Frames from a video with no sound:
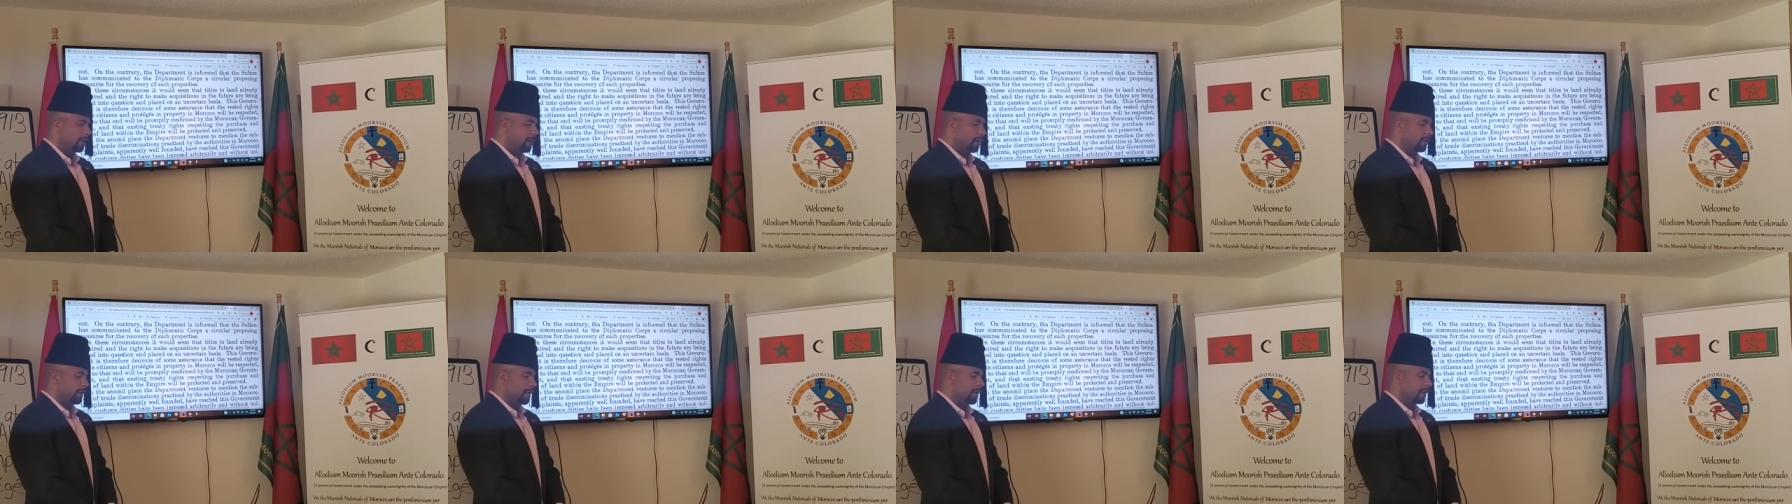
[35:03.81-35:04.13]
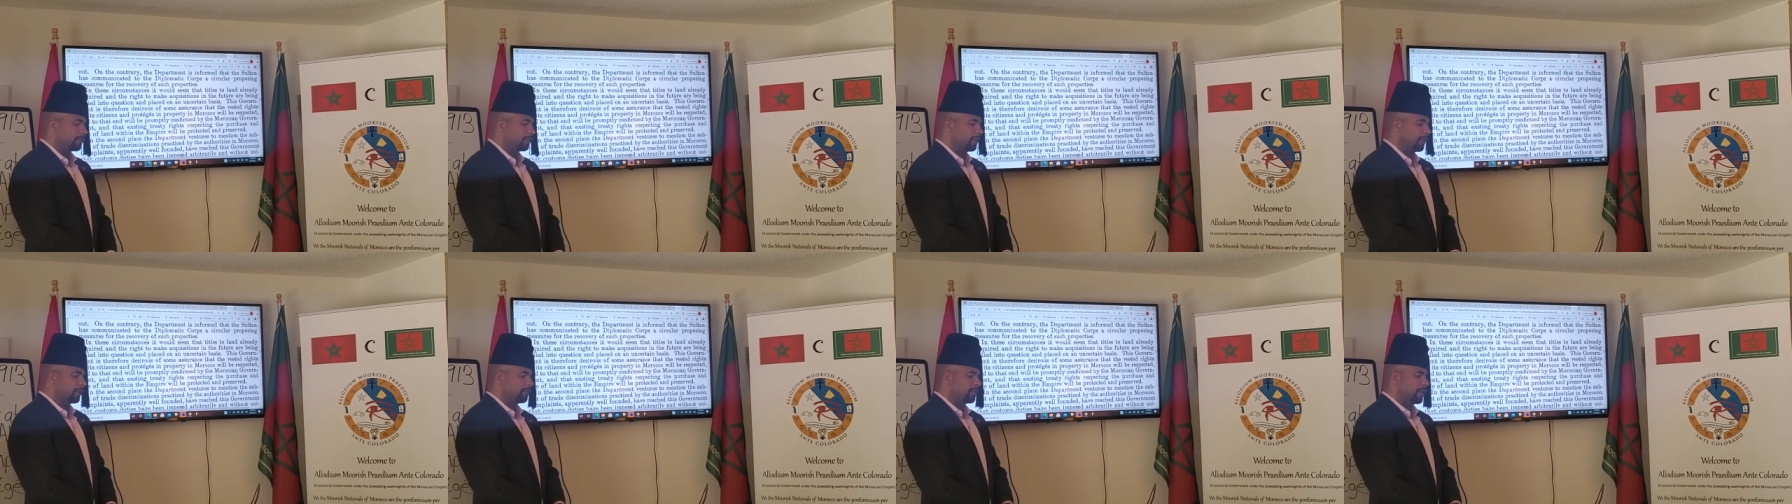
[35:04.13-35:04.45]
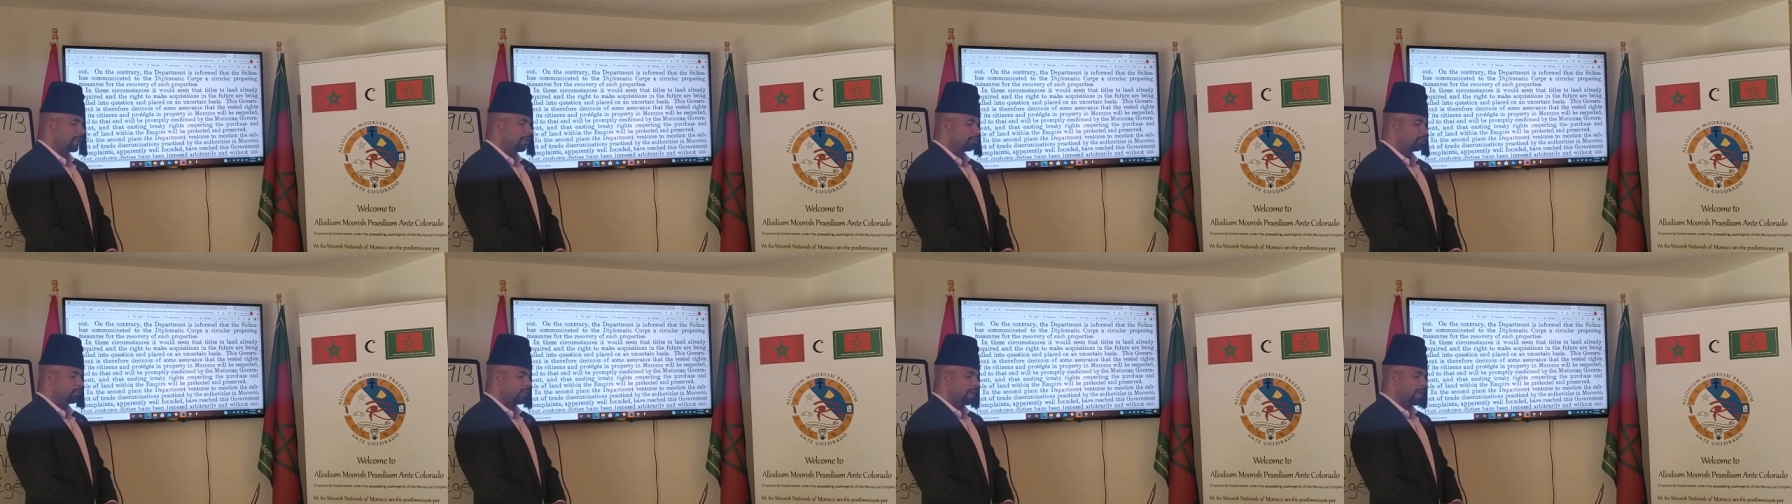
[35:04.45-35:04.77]
that the
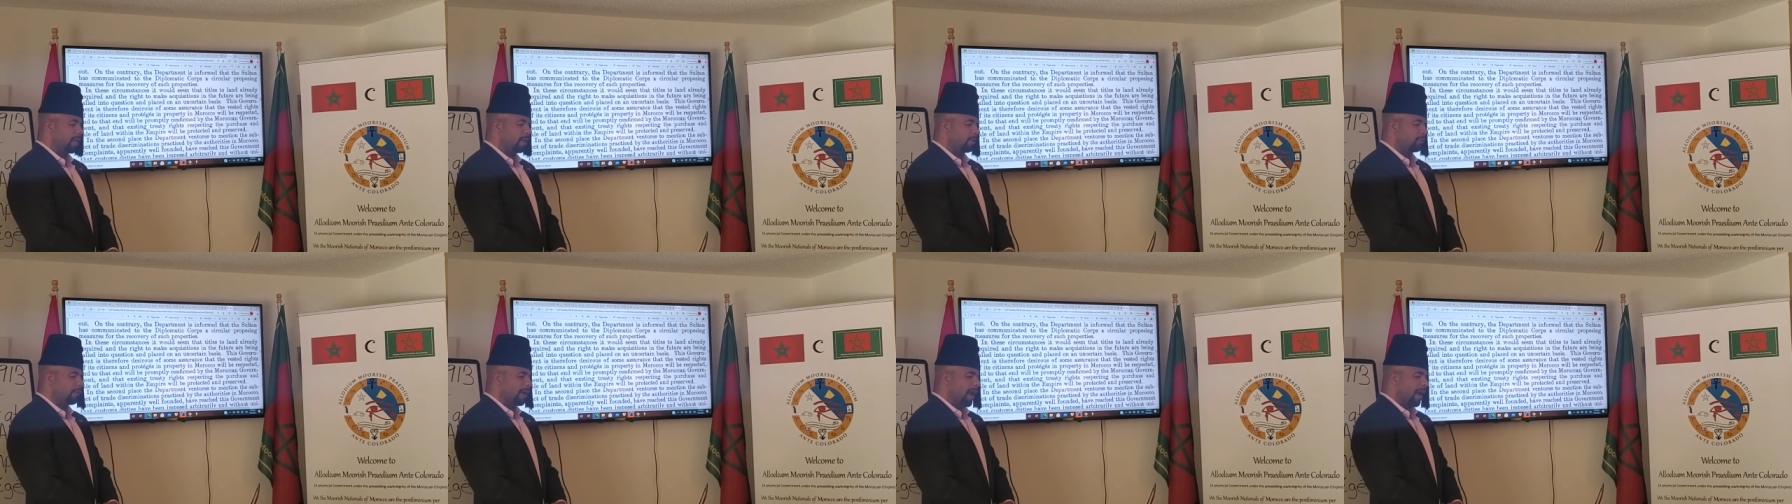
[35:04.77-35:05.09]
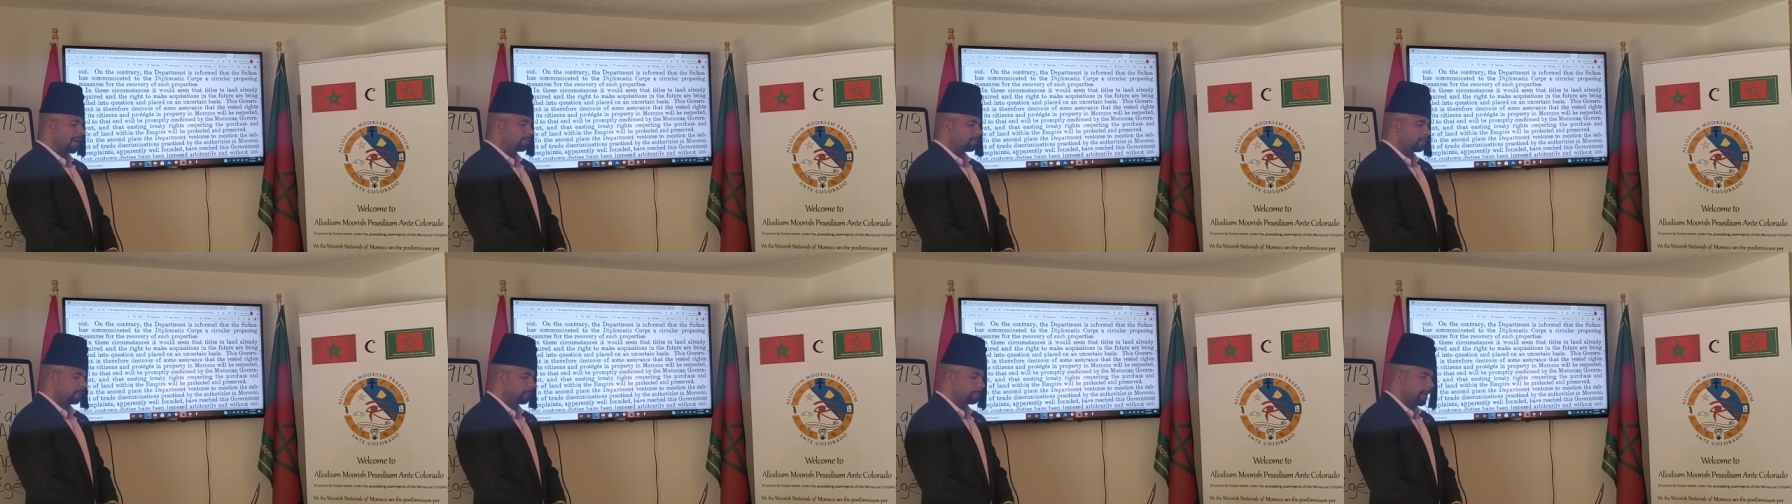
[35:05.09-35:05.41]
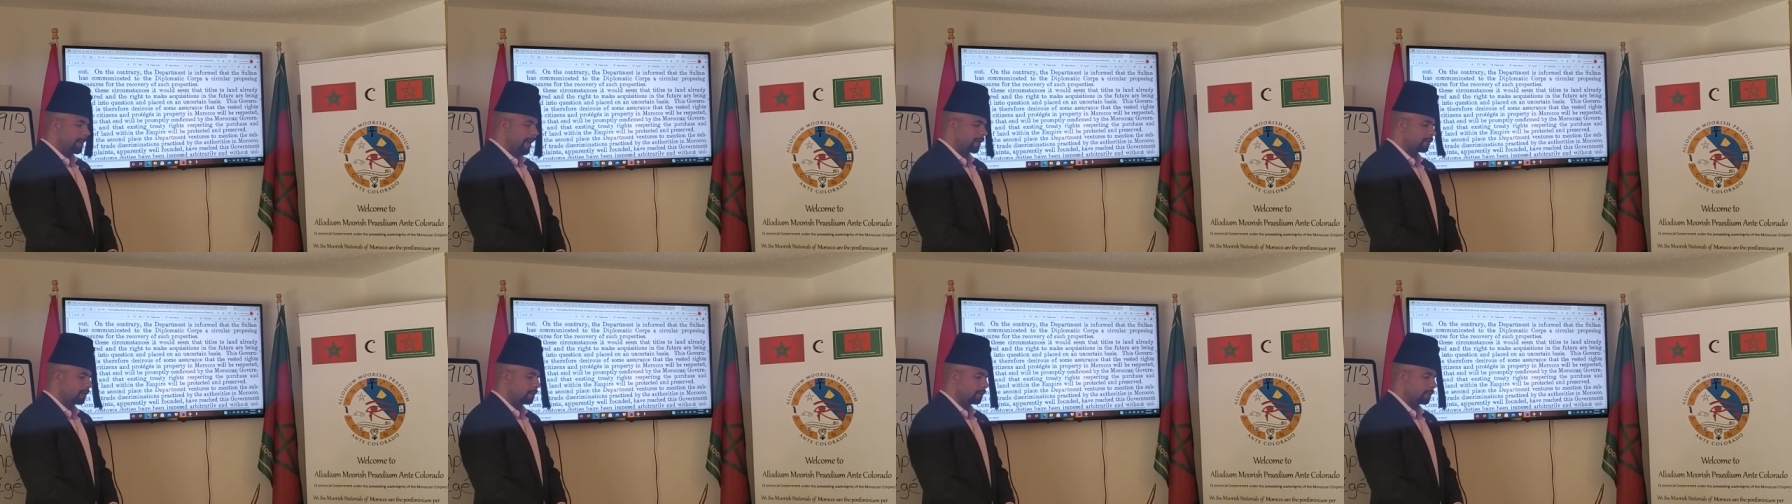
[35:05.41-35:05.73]
existing treaty rights
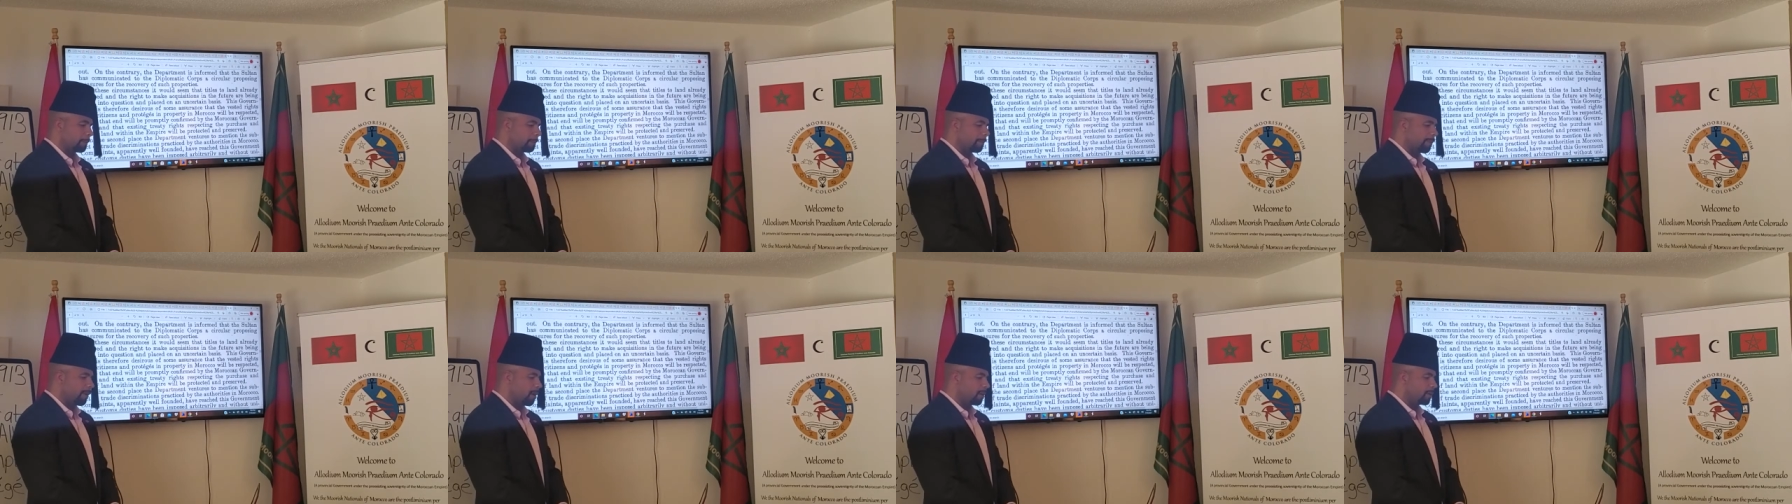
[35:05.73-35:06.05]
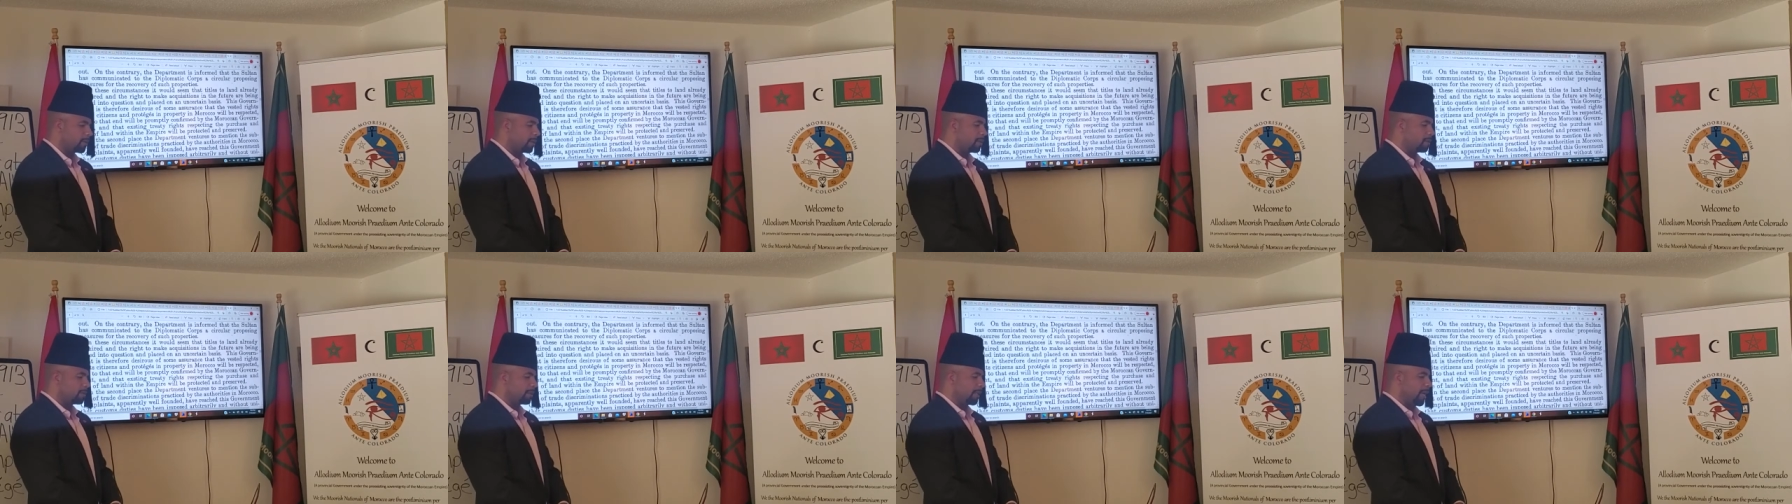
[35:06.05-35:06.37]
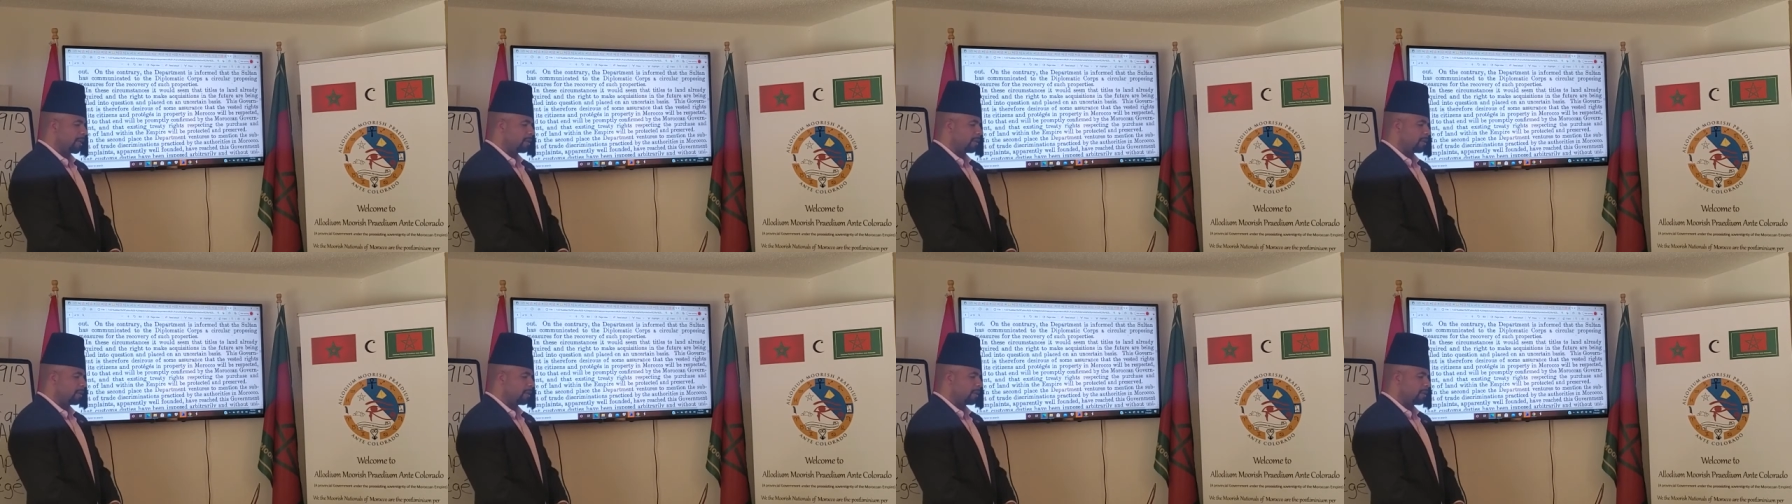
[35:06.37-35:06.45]
respected the purchase